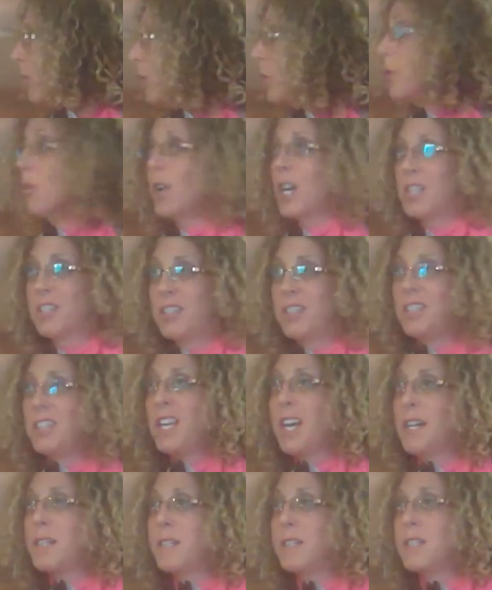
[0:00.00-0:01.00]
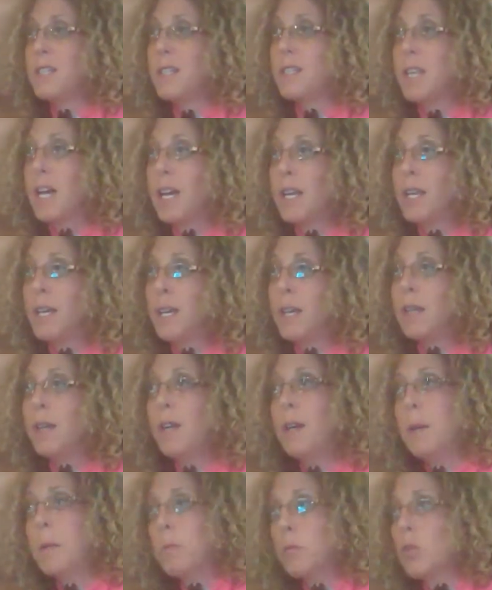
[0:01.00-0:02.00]
the direction the agency is heading in.
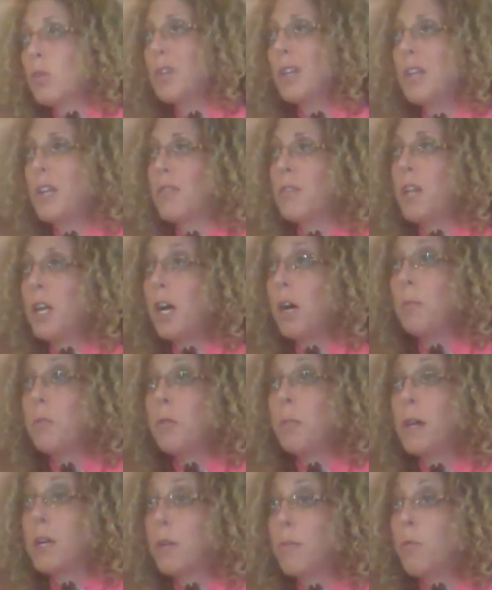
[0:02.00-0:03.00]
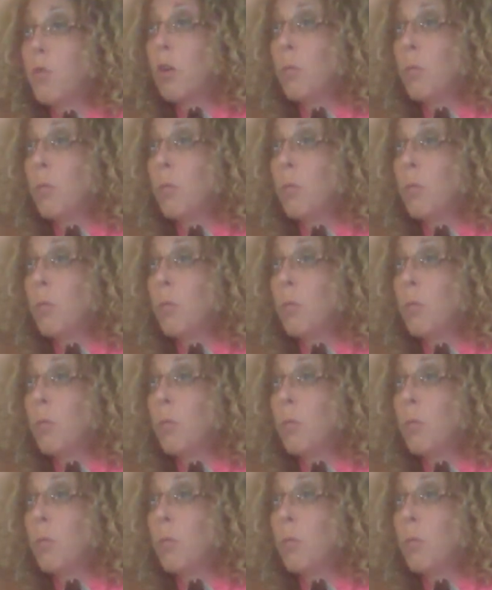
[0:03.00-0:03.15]
Certainly doesn't help to make a